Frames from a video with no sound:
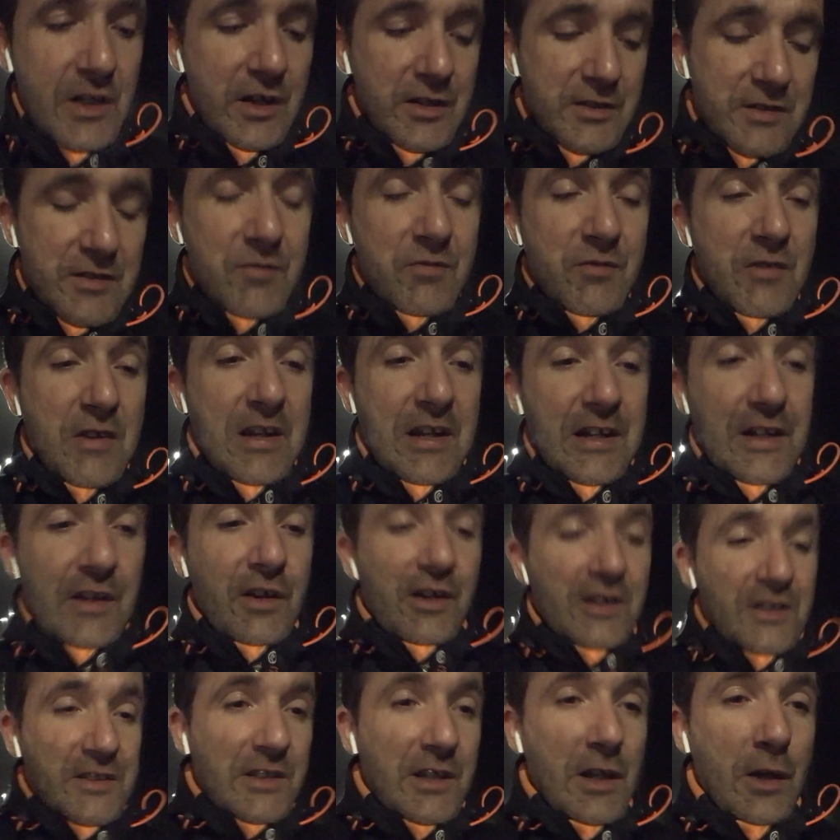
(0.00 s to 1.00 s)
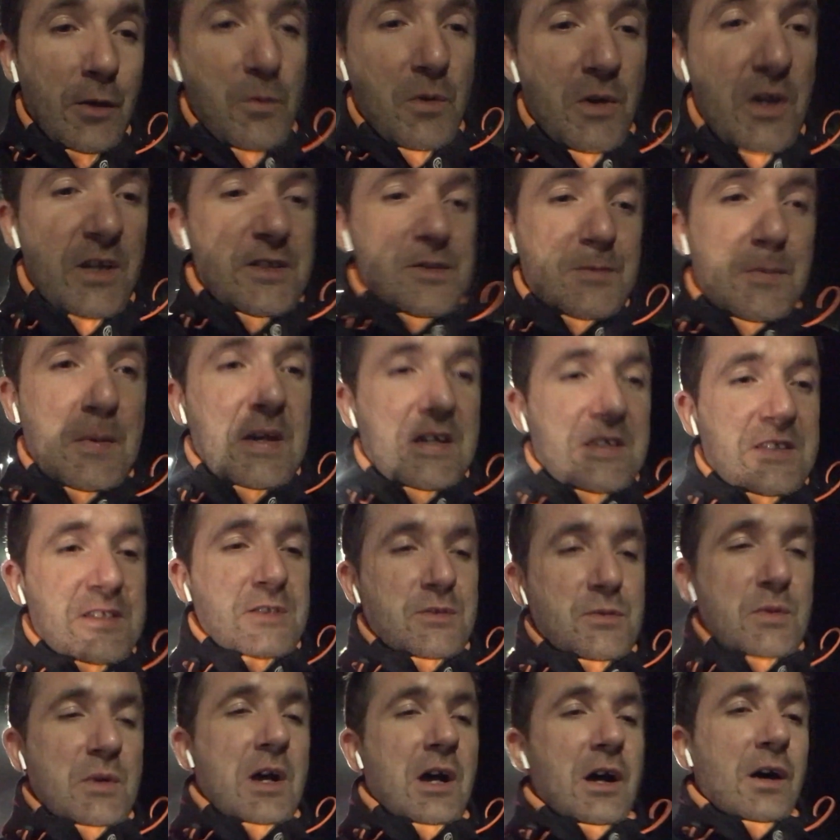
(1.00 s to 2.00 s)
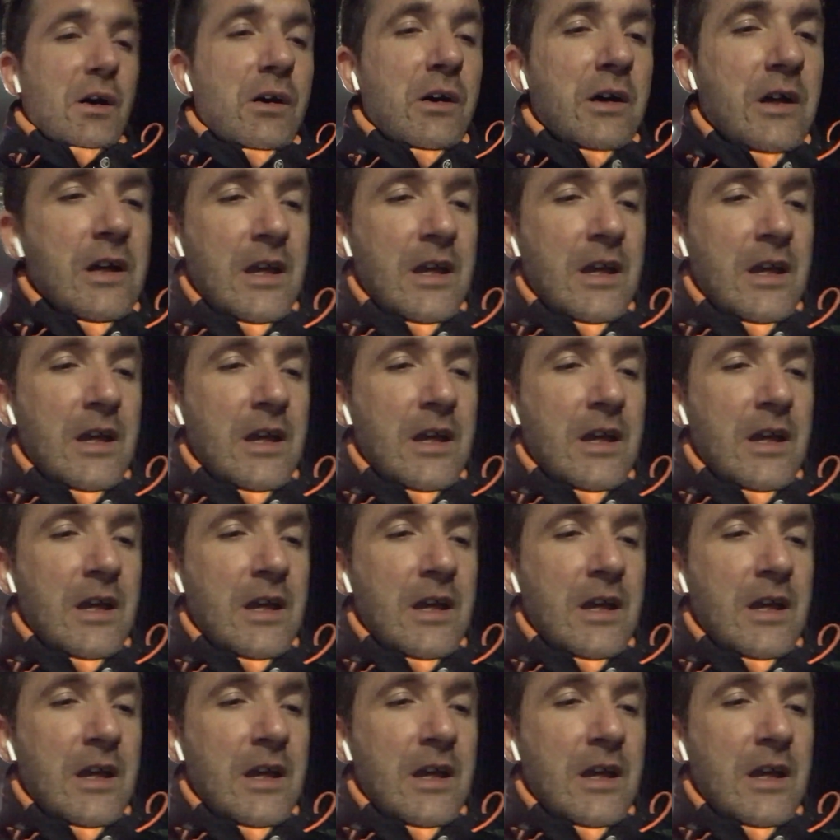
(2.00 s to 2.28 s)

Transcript: it was a really nice co-workspace as well,